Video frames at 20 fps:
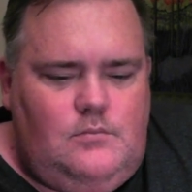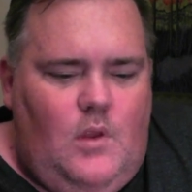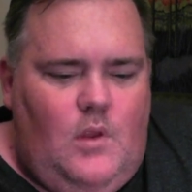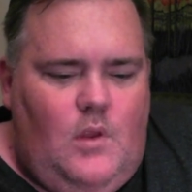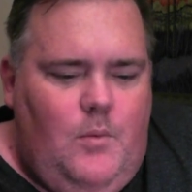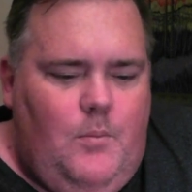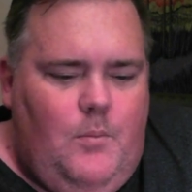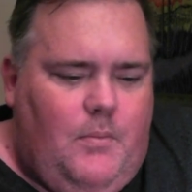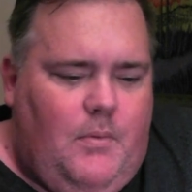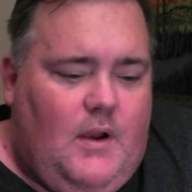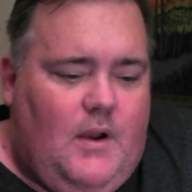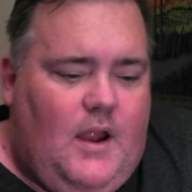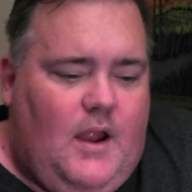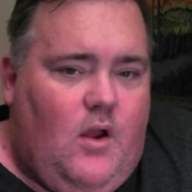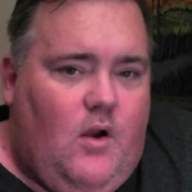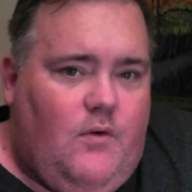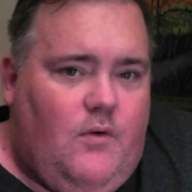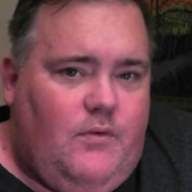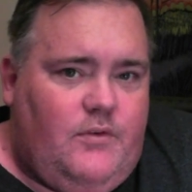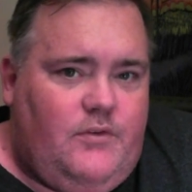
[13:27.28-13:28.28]
But I
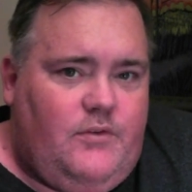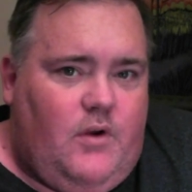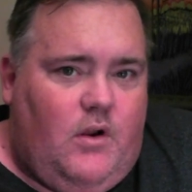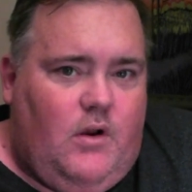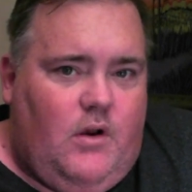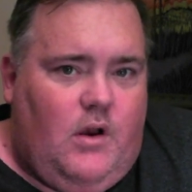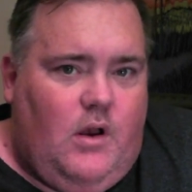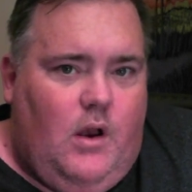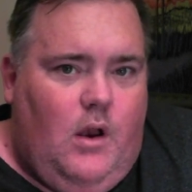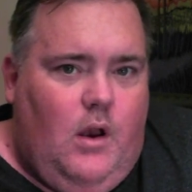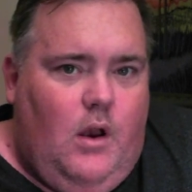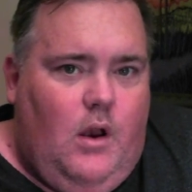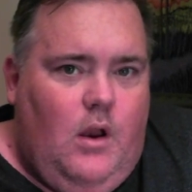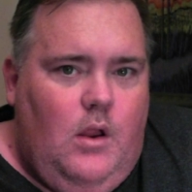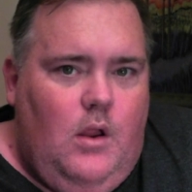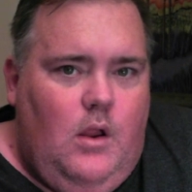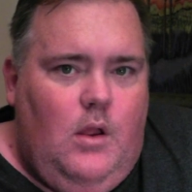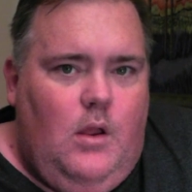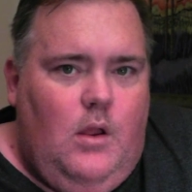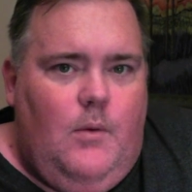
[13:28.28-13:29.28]
know for certain
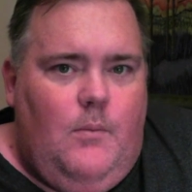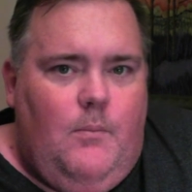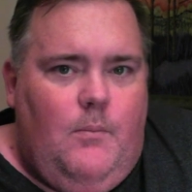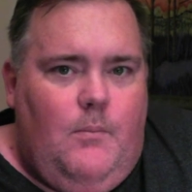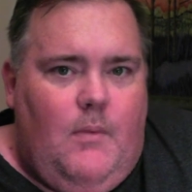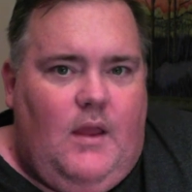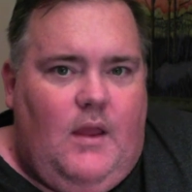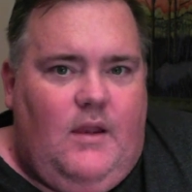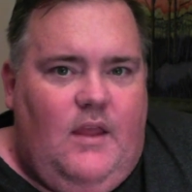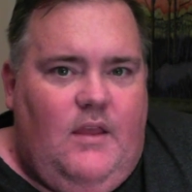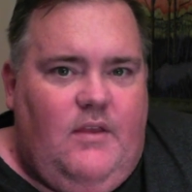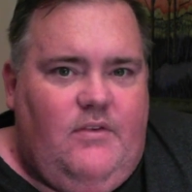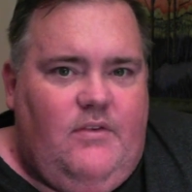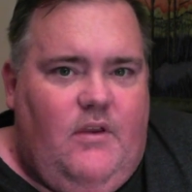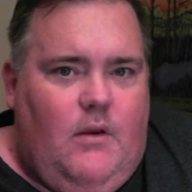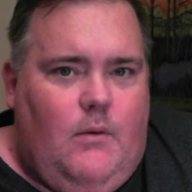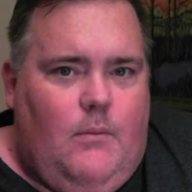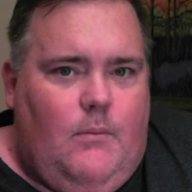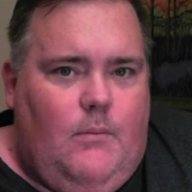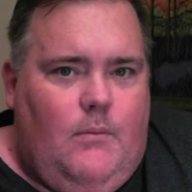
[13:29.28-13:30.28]

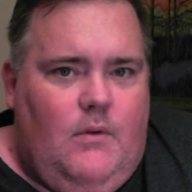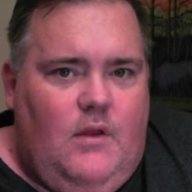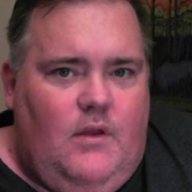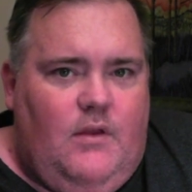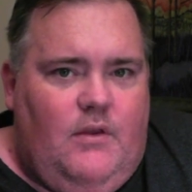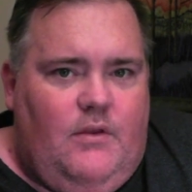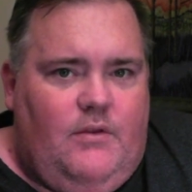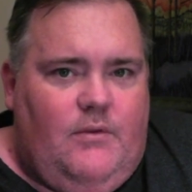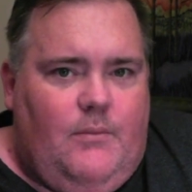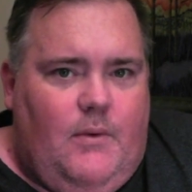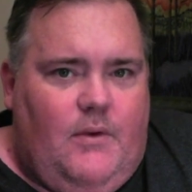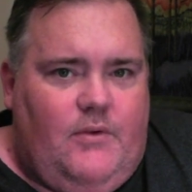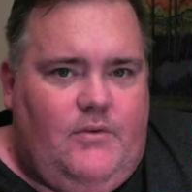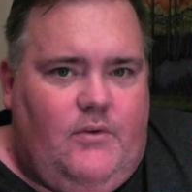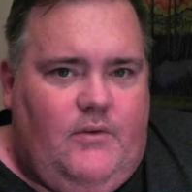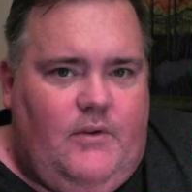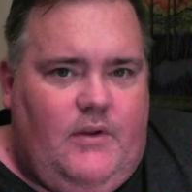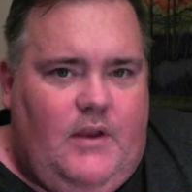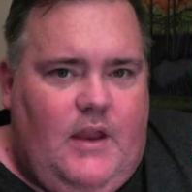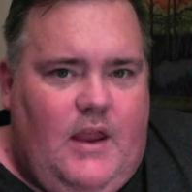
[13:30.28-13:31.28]
magnesium is a
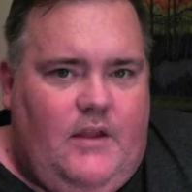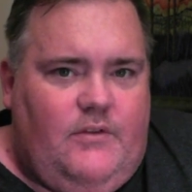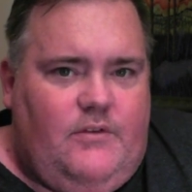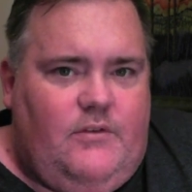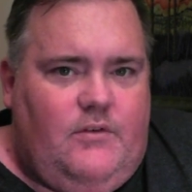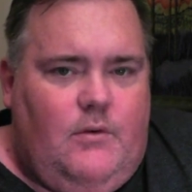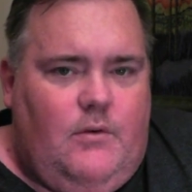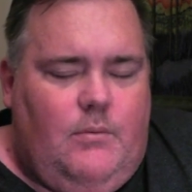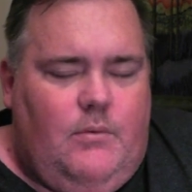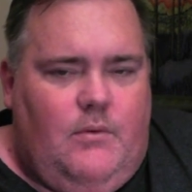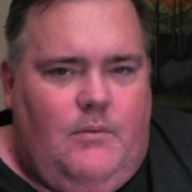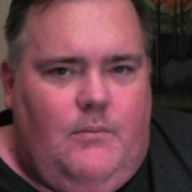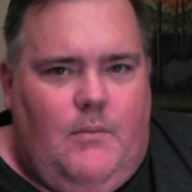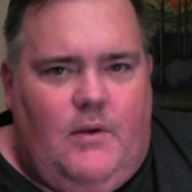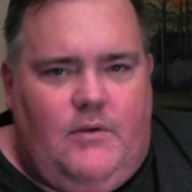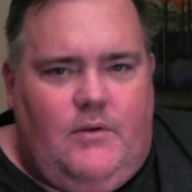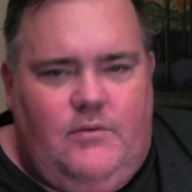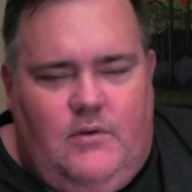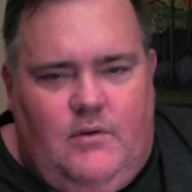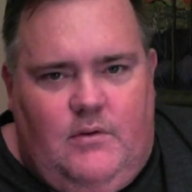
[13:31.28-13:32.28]
muscle enhancer.
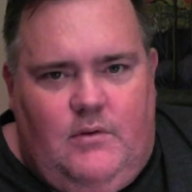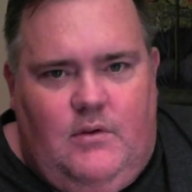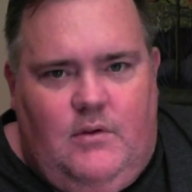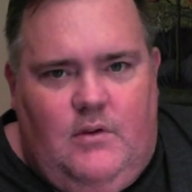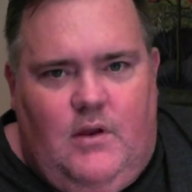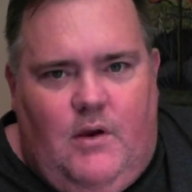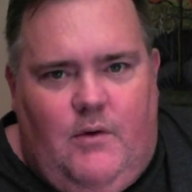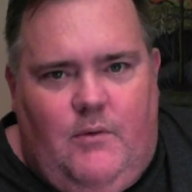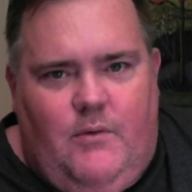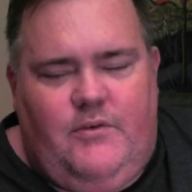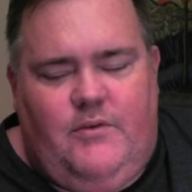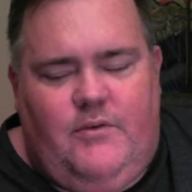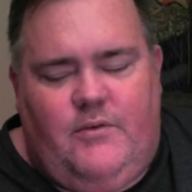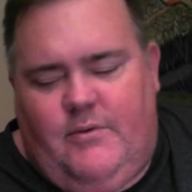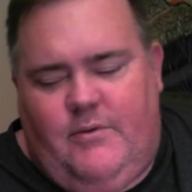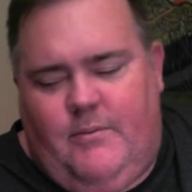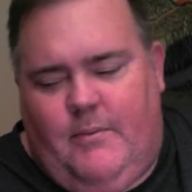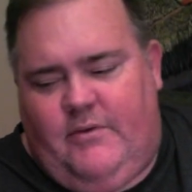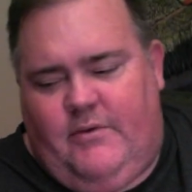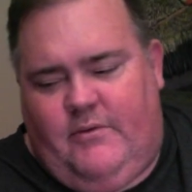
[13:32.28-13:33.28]
I wish it was
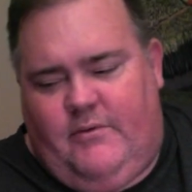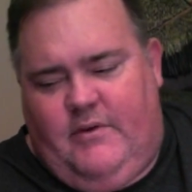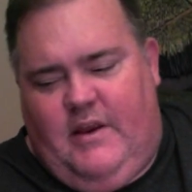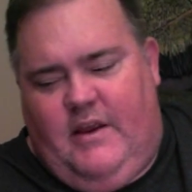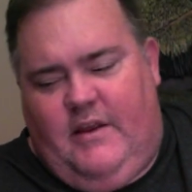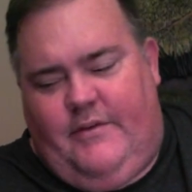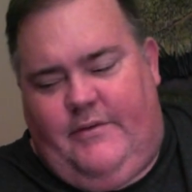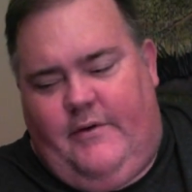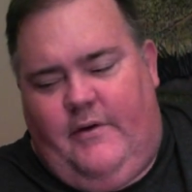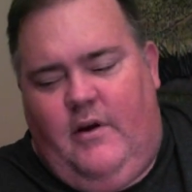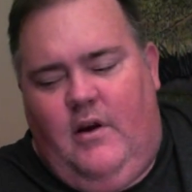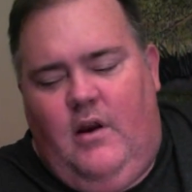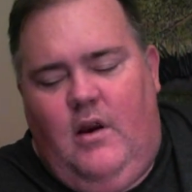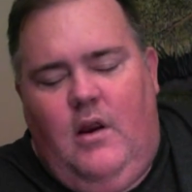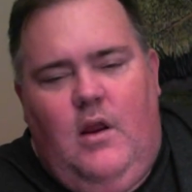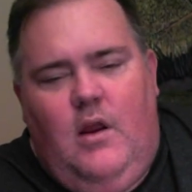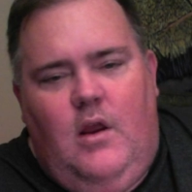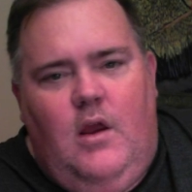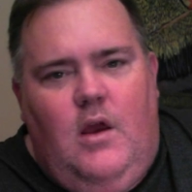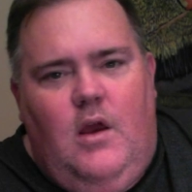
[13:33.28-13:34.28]
a muscle enhancer.
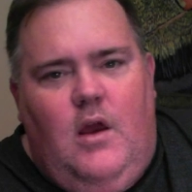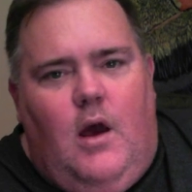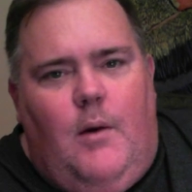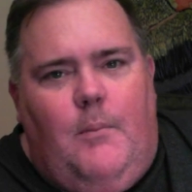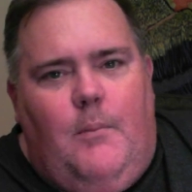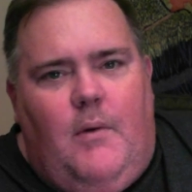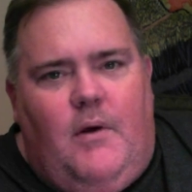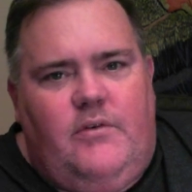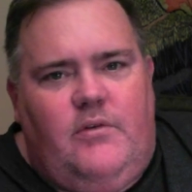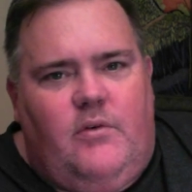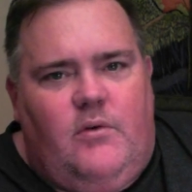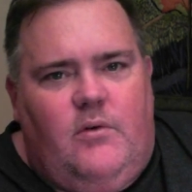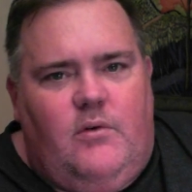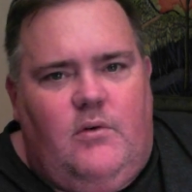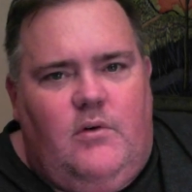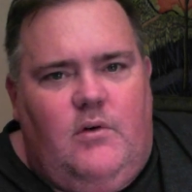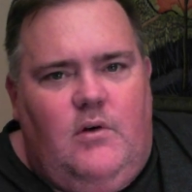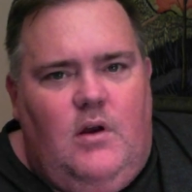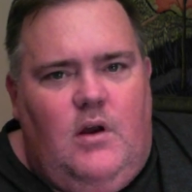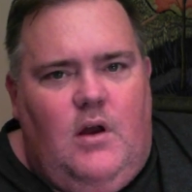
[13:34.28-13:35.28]
A muscle
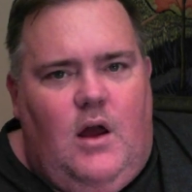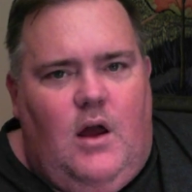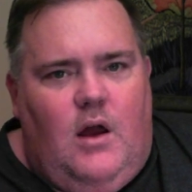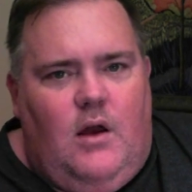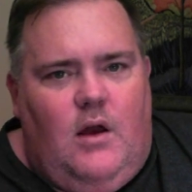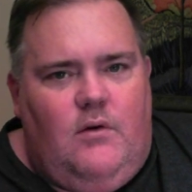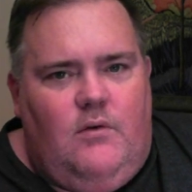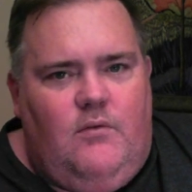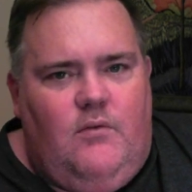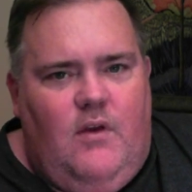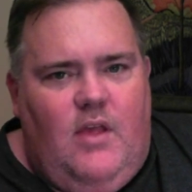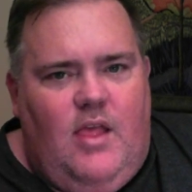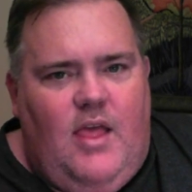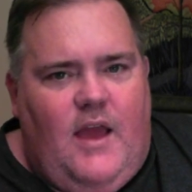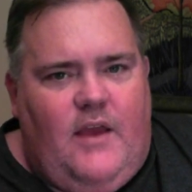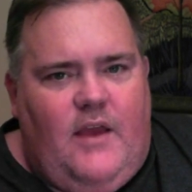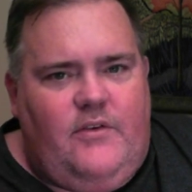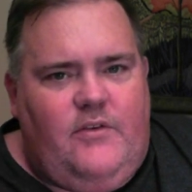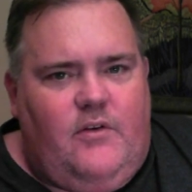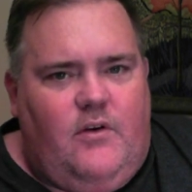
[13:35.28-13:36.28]

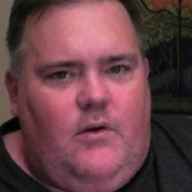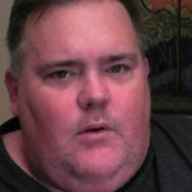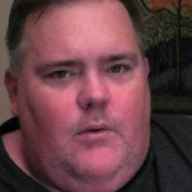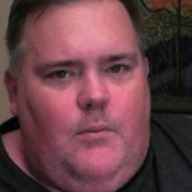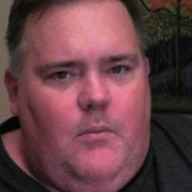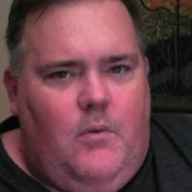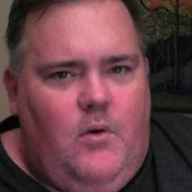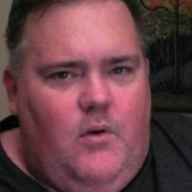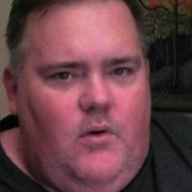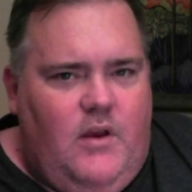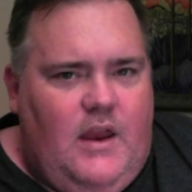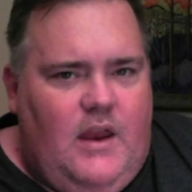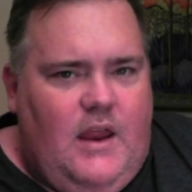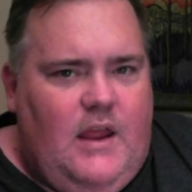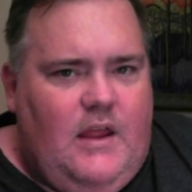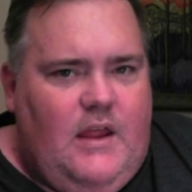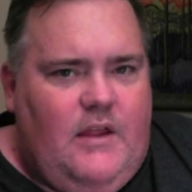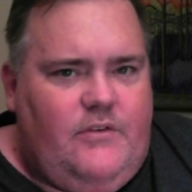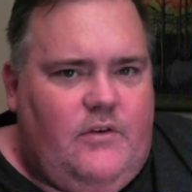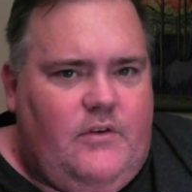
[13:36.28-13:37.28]
relaxer, mood
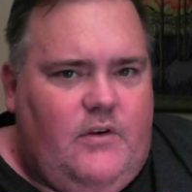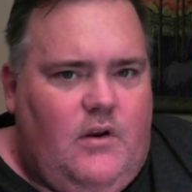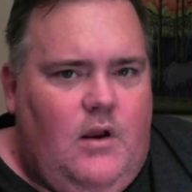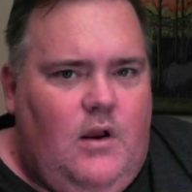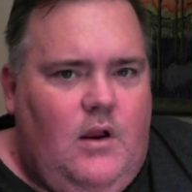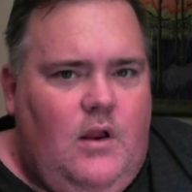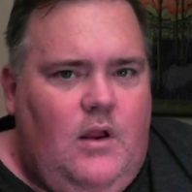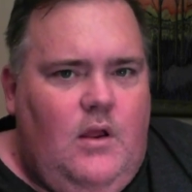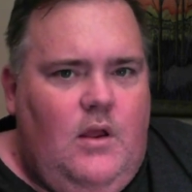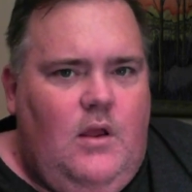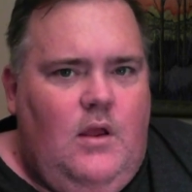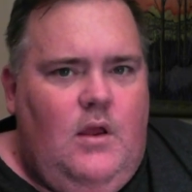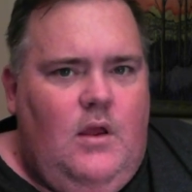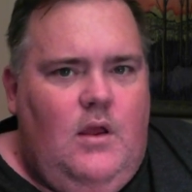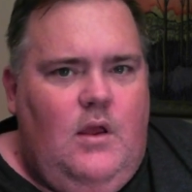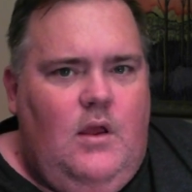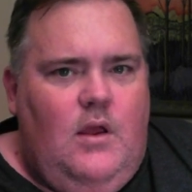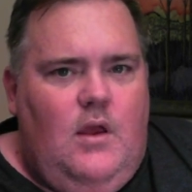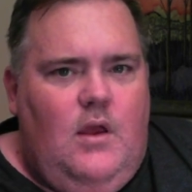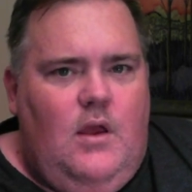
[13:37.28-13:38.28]
enhancer,
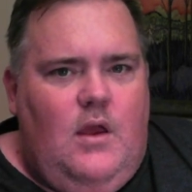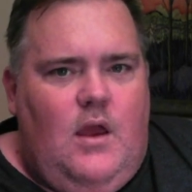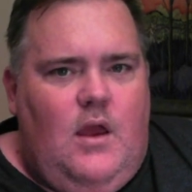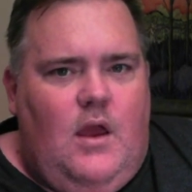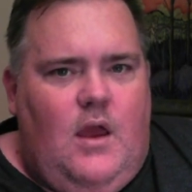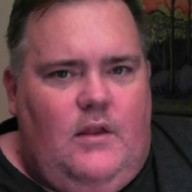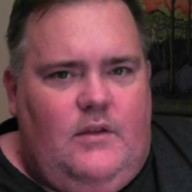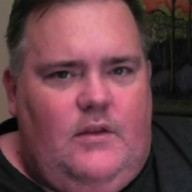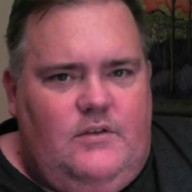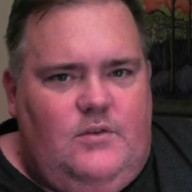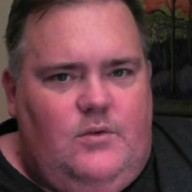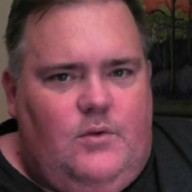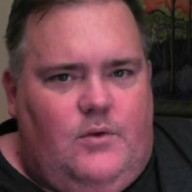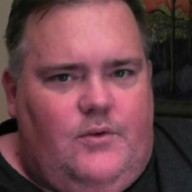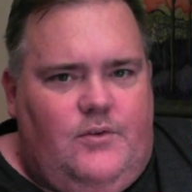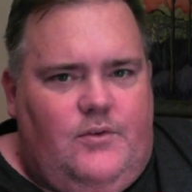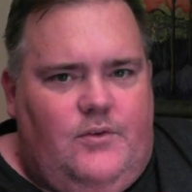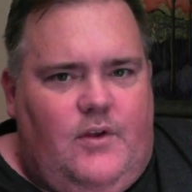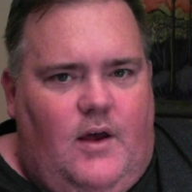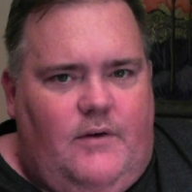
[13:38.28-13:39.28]
and stool
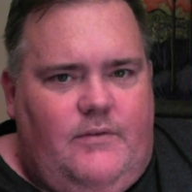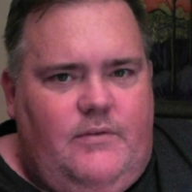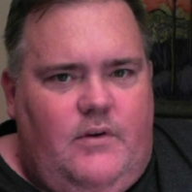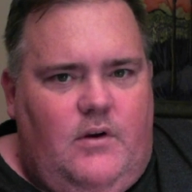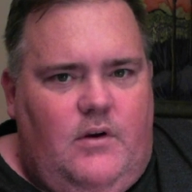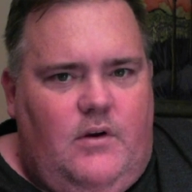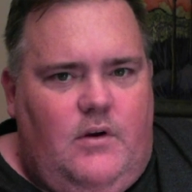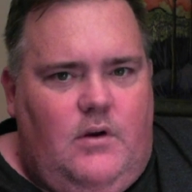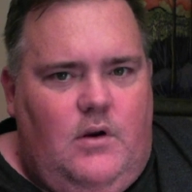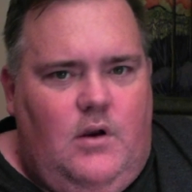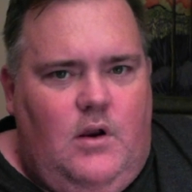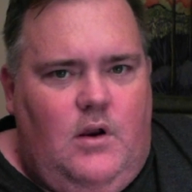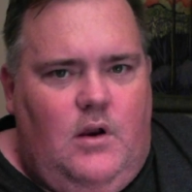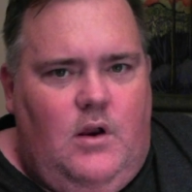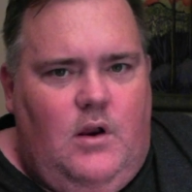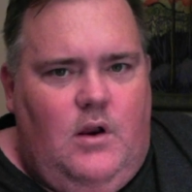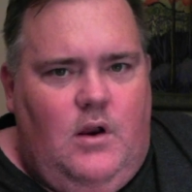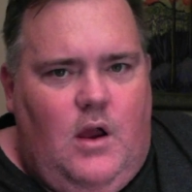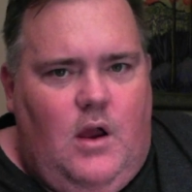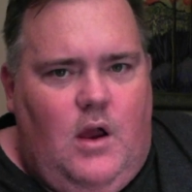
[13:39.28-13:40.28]
softener.
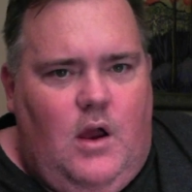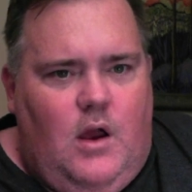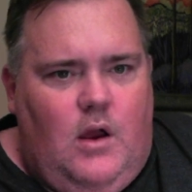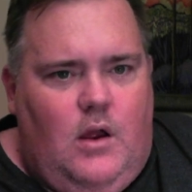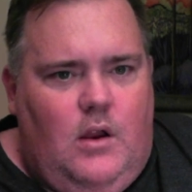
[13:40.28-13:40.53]
I